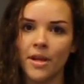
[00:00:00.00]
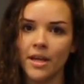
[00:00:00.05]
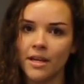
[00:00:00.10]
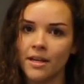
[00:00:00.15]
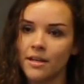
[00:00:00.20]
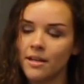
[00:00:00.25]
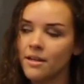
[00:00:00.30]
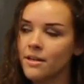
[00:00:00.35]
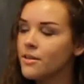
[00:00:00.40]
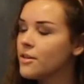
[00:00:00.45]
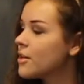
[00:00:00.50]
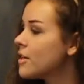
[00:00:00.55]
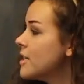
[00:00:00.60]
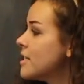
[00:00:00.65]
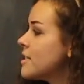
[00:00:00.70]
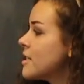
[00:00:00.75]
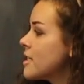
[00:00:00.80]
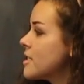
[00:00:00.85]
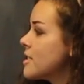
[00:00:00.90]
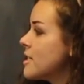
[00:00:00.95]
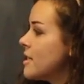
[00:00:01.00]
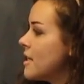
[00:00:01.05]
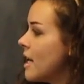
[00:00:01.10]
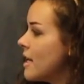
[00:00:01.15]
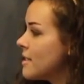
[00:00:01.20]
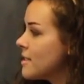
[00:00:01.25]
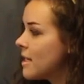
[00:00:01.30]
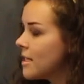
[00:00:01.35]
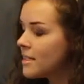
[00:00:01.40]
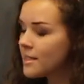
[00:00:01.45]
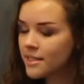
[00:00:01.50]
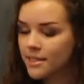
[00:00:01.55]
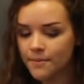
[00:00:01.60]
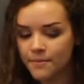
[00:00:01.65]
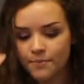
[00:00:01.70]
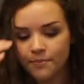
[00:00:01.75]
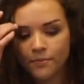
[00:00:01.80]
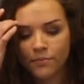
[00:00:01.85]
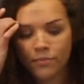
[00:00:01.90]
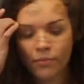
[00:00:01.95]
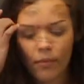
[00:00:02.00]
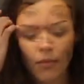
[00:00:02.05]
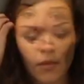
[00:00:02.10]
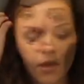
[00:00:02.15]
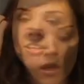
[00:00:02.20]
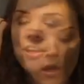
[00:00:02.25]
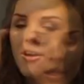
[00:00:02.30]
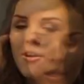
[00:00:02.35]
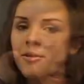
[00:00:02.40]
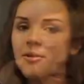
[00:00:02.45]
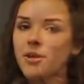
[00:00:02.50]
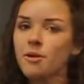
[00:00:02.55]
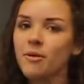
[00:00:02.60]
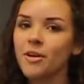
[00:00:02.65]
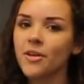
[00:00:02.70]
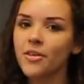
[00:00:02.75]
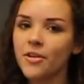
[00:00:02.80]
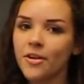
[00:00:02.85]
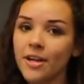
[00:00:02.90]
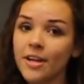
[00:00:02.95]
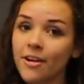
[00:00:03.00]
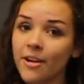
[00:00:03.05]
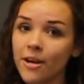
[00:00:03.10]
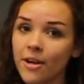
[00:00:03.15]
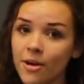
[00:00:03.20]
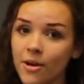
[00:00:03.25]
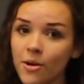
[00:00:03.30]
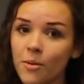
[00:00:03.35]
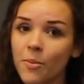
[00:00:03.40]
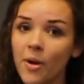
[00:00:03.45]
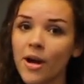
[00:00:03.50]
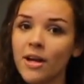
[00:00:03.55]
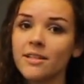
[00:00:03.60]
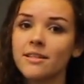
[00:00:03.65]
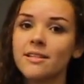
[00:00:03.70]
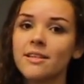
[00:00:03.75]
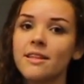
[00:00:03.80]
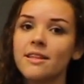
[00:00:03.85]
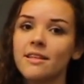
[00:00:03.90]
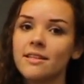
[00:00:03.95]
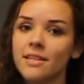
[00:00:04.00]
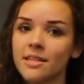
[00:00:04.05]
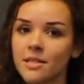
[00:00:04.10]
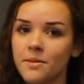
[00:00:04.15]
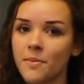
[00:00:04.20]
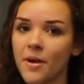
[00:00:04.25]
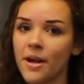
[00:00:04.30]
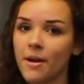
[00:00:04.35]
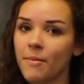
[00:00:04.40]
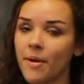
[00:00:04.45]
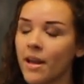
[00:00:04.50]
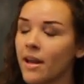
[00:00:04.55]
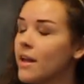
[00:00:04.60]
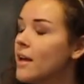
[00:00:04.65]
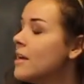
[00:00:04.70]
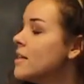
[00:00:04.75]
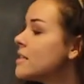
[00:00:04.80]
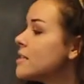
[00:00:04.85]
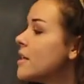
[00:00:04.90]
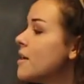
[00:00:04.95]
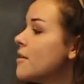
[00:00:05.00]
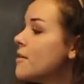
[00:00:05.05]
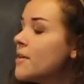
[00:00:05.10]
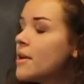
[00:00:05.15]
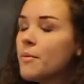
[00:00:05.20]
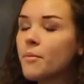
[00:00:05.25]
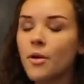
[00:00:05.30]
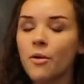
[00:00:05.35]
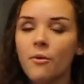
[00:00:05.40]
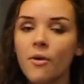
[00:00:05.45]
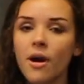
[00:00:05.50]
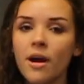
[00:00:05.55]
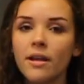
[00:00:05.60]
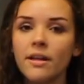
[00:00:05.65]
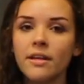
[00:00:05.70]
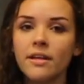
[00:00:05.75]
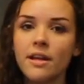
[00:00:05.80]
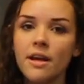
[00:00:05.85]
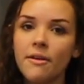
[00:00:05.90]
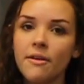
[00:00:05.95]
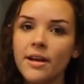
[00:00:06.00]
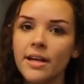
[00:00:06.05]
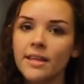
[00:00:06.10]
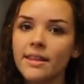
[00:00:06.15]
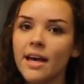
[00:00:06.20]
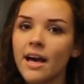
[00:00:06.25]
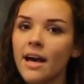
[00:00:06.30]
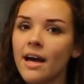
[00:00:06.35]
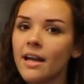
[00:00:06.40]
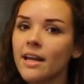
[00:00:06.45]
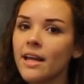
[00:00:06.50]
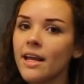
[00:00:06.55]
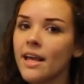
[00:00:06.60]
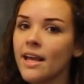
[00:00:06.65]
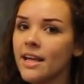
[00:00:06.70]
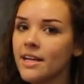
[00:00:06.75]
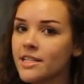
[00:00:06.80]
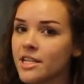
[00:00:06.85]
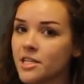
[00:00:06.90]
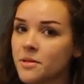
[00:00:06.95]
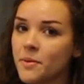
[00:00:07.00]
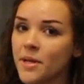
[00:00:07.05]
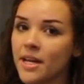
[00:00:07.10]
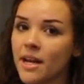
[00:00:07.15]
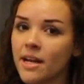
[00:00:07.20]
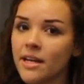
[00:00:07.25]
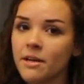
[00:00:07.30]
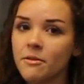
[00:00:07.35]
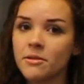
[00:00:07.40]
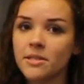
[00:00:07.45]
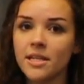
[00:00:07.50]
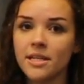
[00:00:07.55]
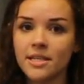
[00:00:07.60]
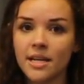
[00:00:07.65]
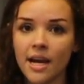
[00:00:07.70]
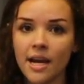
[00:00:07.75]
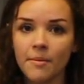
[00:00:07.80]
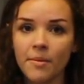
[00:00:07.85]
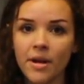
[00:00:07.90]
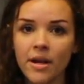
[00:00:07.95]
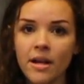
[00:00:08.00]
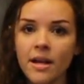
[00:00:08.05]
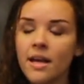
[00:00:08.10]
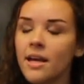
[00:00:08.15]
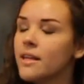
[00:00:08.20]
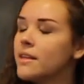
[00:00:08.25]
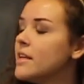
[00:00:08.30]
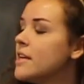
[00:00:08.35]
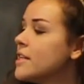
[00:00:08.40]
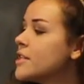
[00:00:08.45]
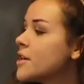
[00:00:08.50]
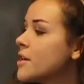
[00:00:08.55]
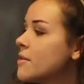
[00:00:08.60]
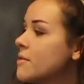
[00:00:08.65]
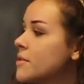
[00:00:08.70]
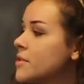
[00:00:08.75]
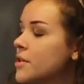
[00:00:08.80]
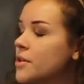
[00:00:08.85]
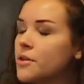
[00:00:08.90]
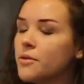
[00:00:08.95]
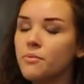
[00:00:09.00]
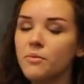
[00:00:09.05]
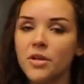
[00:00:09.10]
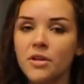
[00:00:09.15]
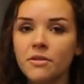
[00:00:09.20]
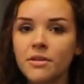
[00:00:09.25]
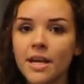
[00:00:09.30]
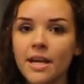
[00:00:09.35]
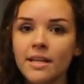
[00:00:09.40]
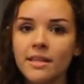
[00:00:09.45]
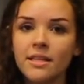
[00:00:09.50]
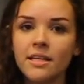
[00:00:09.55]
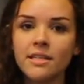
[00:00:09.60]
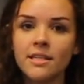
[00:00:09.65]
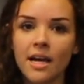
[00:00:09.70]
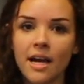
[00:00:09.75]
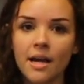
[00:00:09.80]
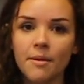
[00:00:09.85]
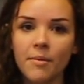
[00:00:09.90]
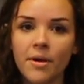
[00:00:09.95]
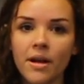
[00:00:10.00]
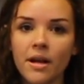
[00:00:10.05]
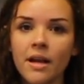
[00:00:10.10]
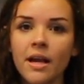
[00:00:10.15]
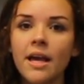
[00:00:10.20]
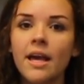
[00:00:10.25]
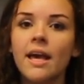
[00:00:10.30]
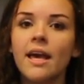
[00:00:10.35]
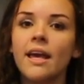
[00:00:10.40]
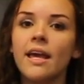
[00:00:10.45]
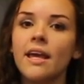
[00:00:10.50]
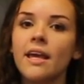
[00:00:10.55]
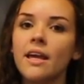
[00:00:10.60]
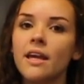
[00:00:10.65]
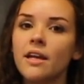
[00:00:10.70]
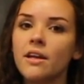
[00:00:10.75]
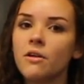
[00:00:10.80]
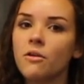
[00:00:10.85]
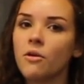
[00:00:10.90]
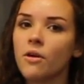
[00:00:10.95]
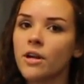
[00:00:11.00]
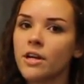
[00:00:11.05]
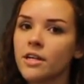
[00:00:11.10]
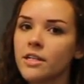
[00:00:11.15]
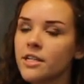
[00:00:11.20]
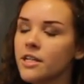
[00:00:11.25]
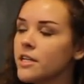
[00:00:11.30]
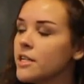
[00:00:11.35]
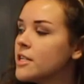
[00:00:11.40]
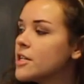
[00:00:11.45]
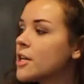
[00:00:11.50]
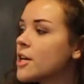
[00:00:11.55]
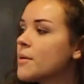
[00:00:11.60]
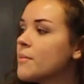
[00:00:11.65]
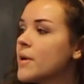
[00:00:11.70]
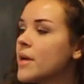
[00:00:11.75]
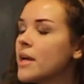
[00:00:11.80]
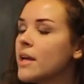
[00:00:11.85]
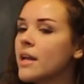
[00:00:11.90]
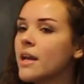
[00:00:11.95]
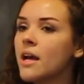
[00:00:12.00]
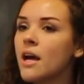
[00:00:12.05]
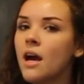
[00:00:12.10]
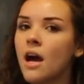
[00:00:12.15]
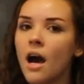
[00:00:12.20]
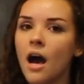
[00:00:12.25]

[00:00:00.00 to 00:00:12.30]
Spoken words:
in the research in that sense. So there were three critical parts to this experiment. So number one, knowing that HSP90 was a dimer, they chose to mutate the dimer in order to determine